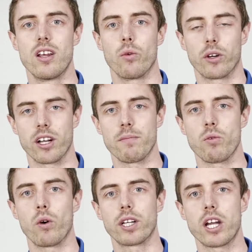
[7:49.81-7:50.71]
we're going to be
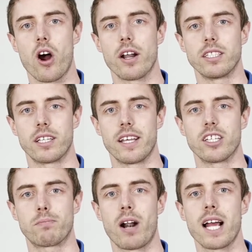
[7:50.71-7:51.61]
working on in
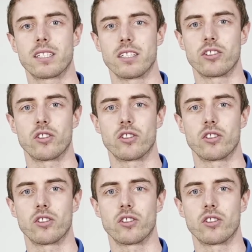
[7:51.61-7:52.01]
today's practice.